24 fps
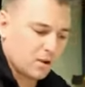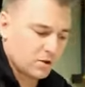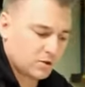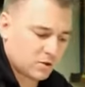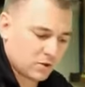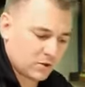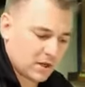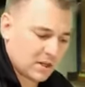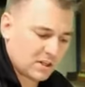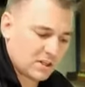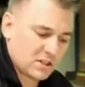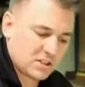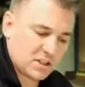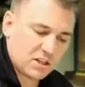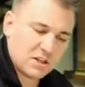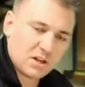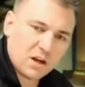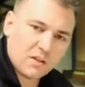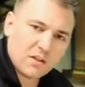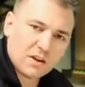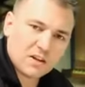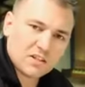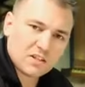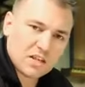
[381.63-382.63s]
So again, just
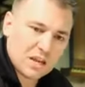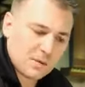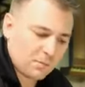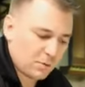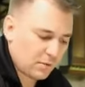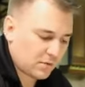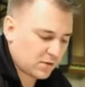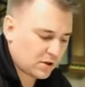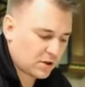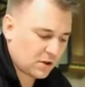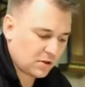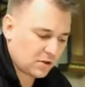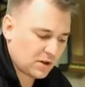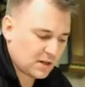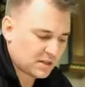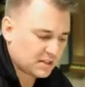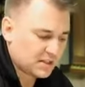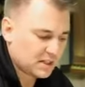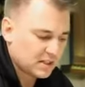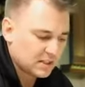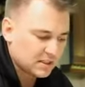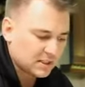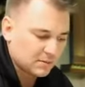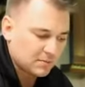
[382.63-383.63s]
another example of the QD
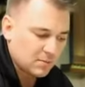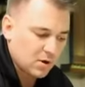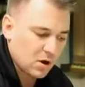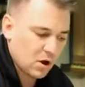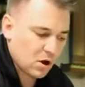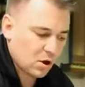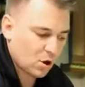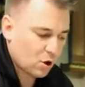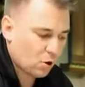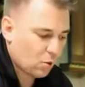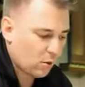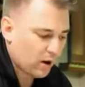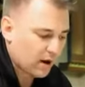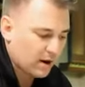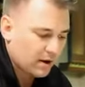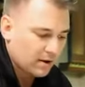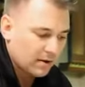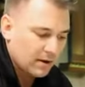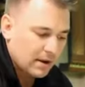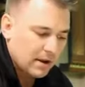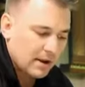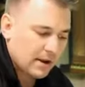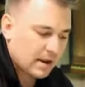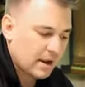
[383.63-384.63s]
system, quick,
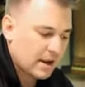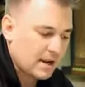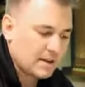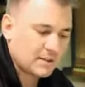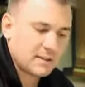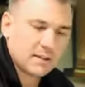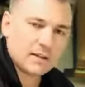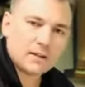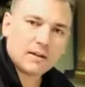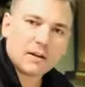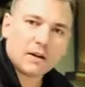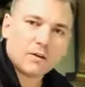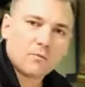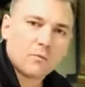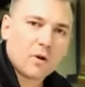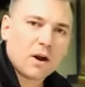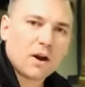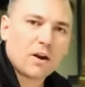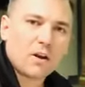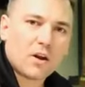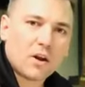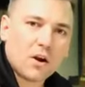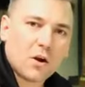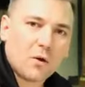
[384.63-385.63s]
easy, and
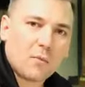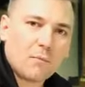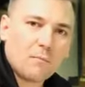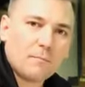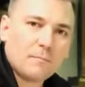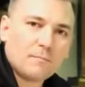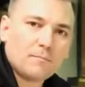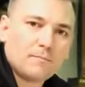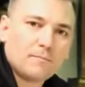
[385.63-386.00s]
ready to go.